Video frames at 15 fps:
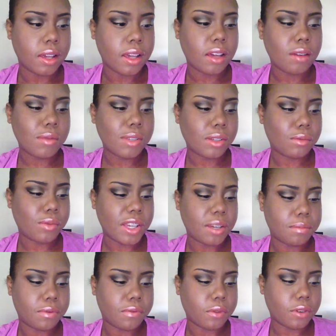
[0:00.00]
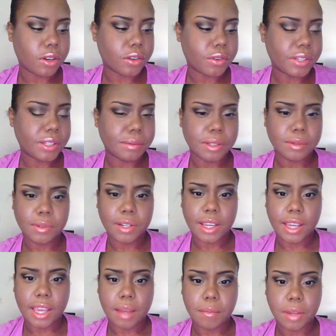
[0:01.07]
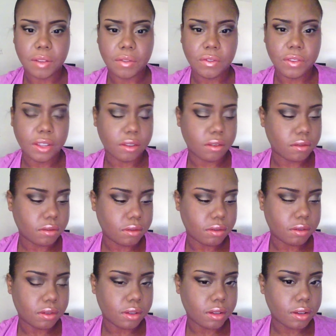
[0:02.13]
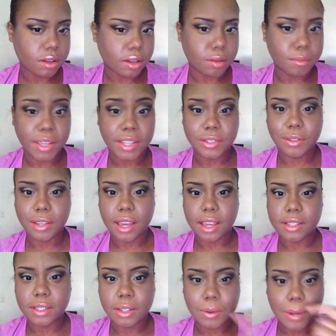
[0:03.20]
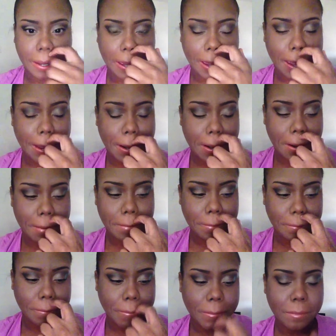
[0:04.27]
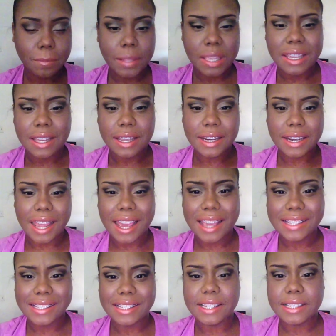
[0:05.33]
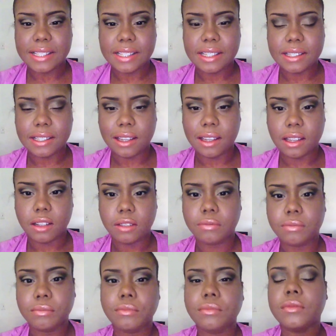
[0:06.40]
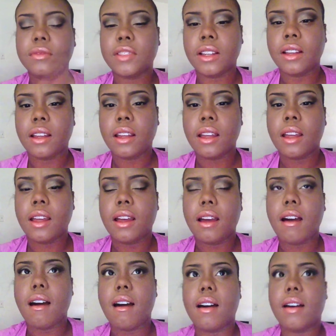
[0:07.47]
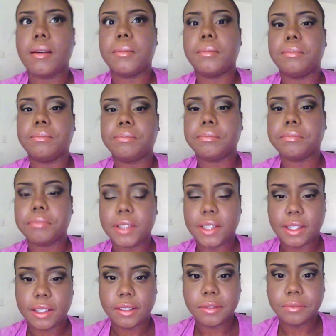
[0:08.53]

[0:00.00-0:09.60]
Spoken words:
It was a week before Christmas when I got my feel. As you guys know, I got 9 cc's in. But